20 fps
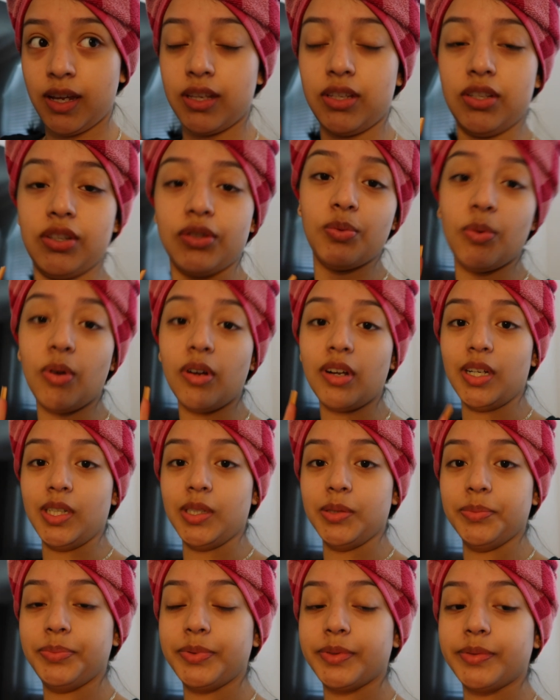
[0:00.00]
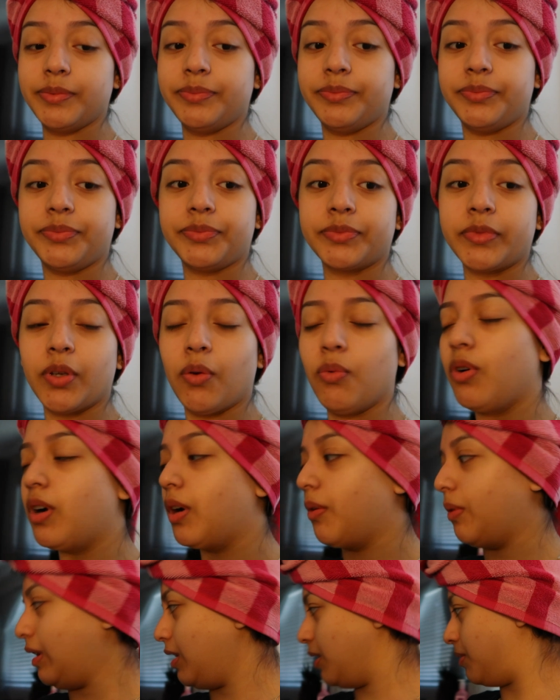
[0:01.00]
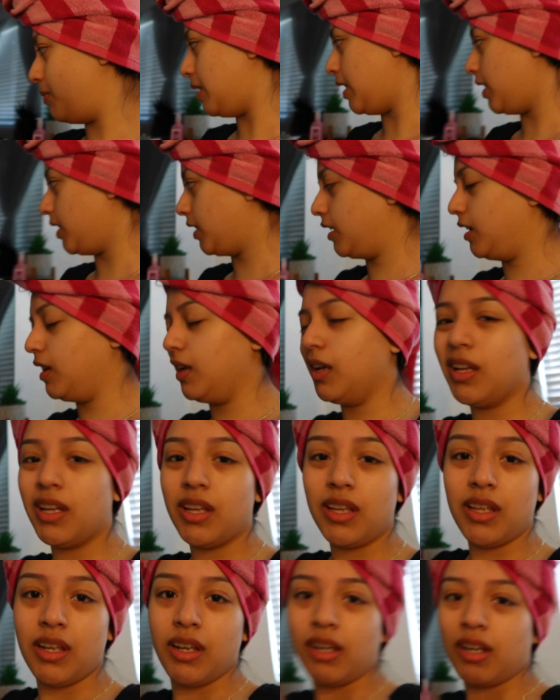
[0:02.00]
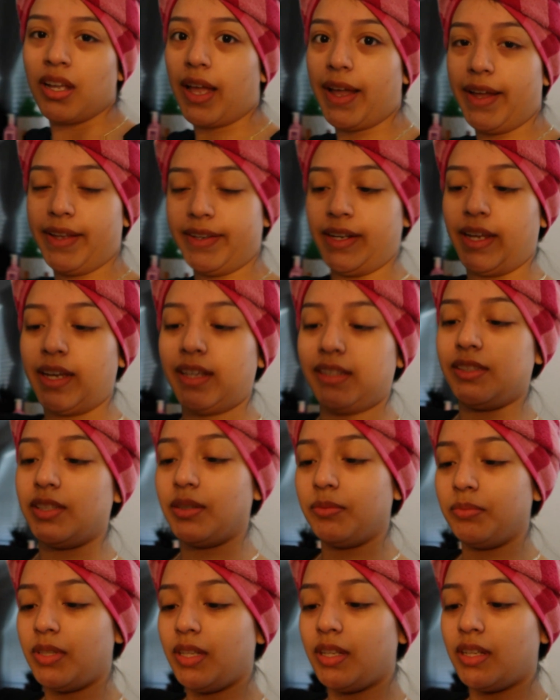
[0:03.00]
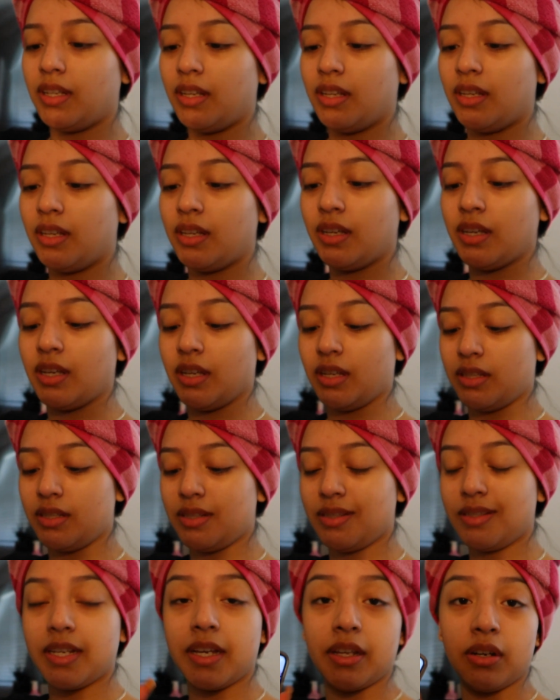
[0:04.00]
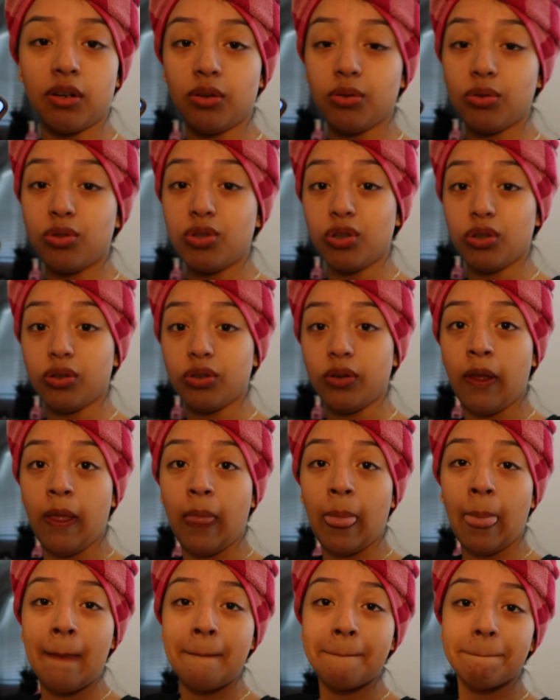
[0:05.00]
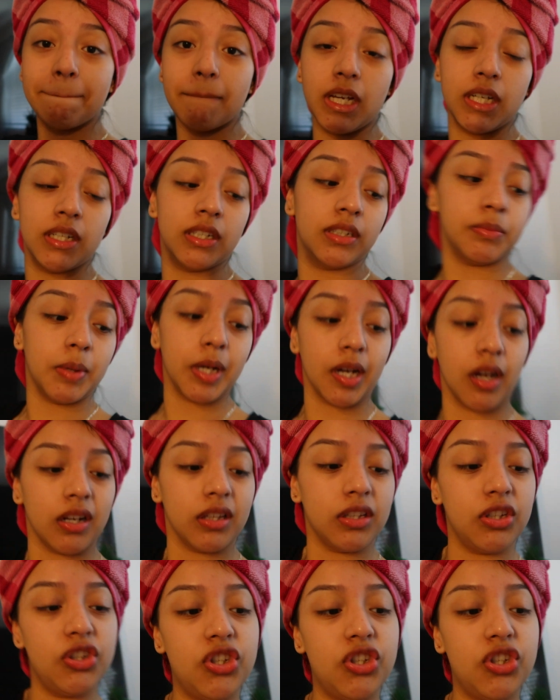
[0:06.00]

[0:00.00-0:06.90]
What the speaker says: I just woke up. Well, I woke up like at 9 something. It's 10:02. I got in